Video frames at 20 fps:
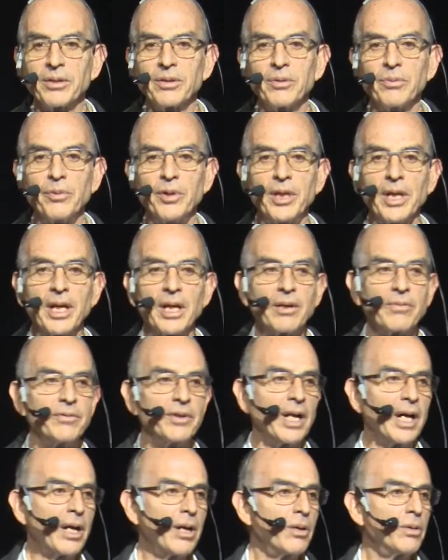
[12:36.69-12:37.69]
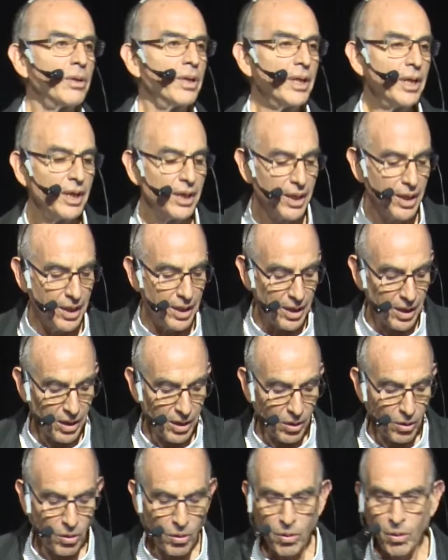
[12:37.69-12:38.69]
We have now
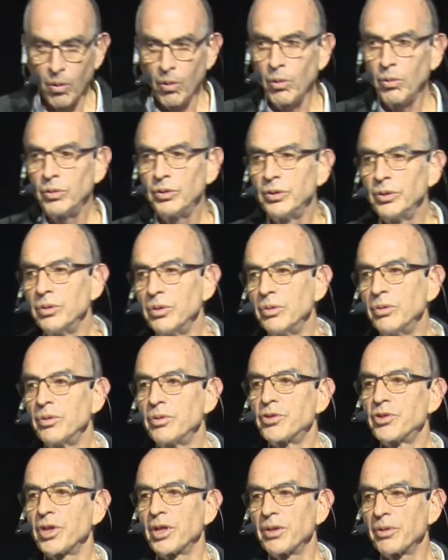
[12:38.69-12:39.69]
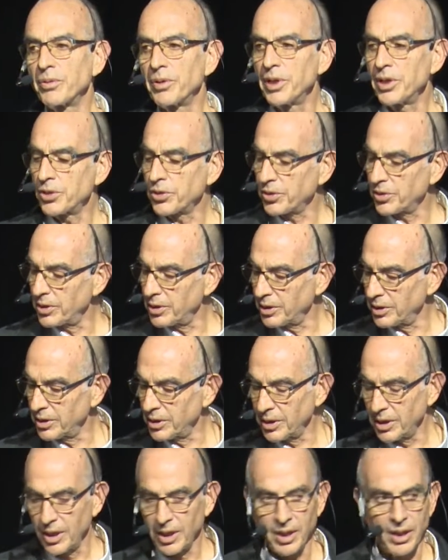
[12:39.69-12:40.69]
a whole new
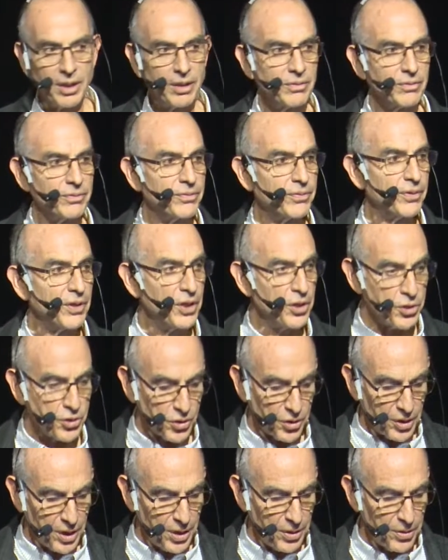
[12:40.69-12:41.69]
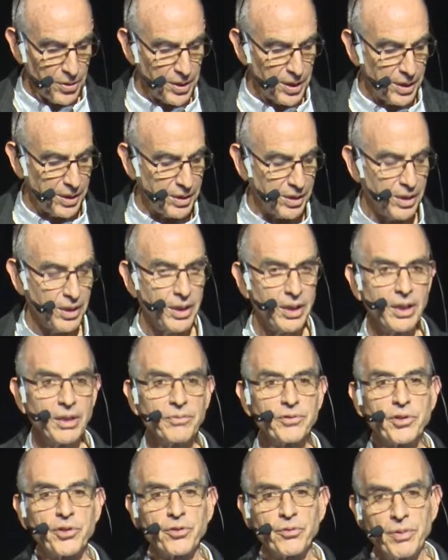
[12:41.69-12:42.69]
generation of engineering of
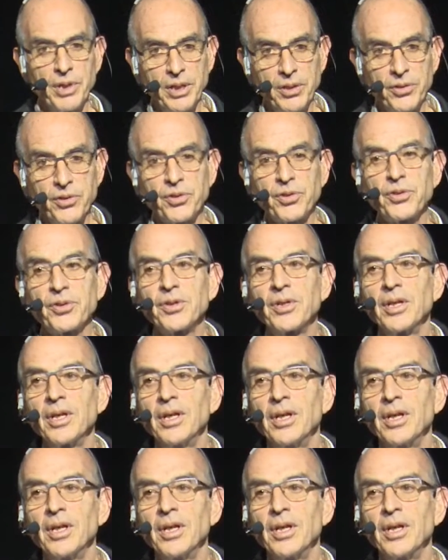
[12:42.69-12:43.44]
streets,